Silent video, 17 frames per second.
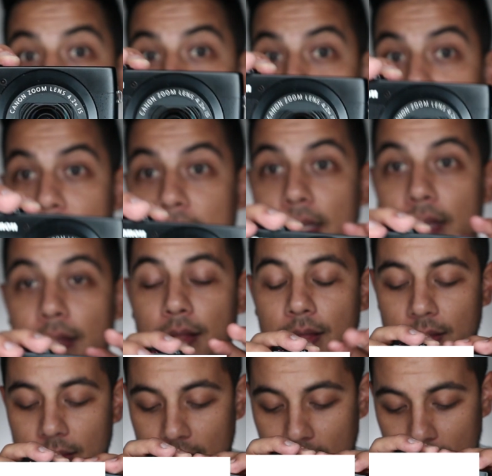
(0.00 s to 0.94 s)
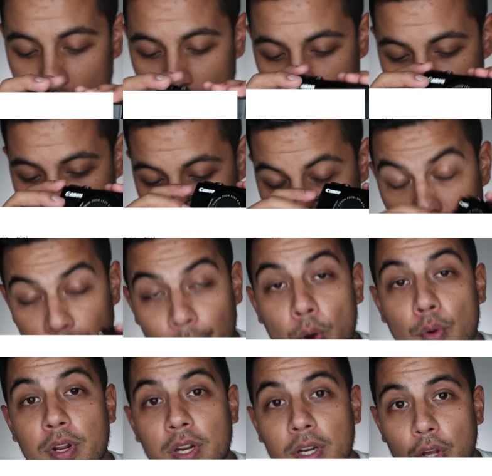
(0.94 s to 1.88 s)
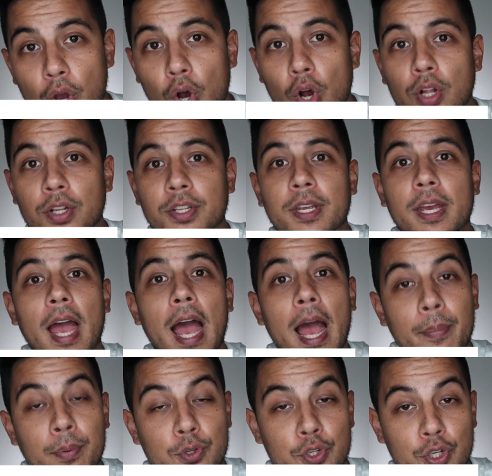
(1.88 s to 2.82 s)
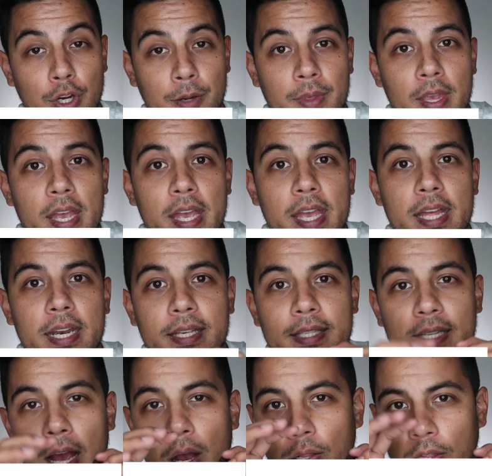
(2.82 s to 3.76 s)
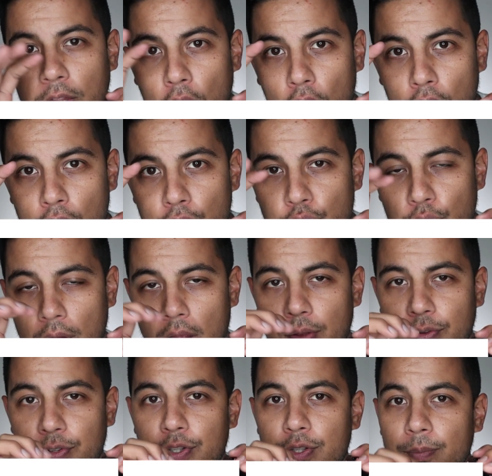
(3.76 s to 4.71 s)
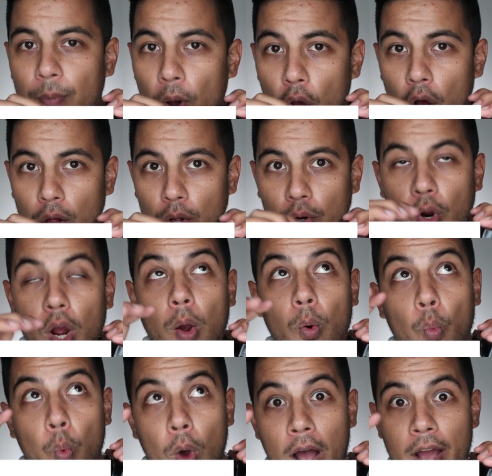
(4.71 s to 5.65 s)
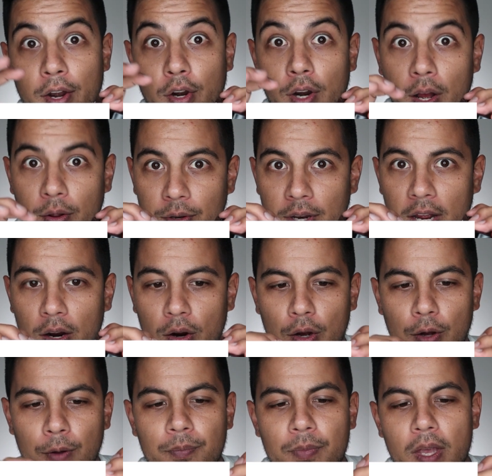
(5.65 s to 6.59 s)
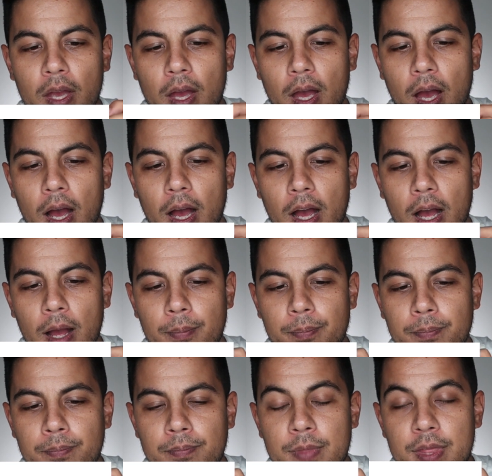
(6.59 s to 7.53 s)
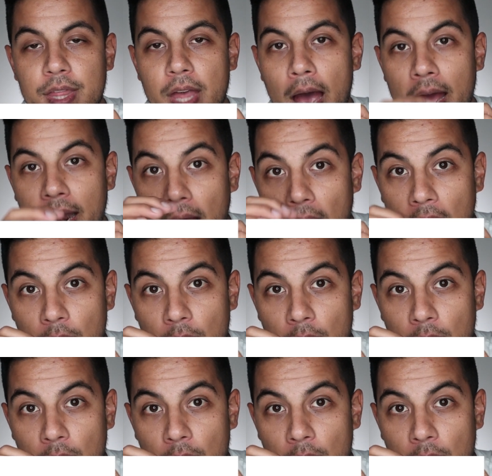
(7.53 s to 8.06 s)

is the component called aperture. It is how large or how small or how wide or how narrow that